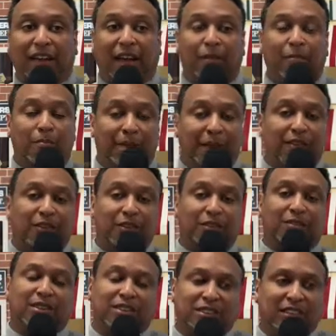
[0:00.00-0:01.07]
I'm big on the
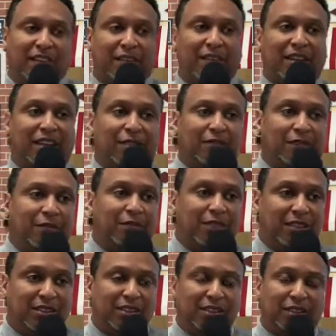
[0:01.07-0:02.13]
vision. Now, if
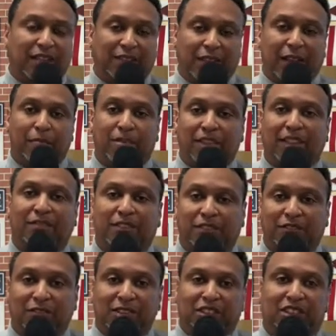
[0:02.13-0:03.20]
they believe in the
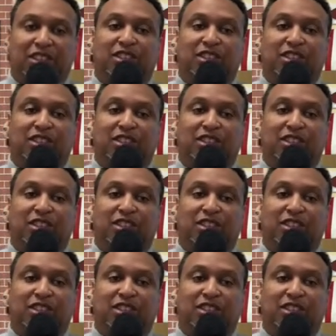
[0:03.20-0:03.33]
vision,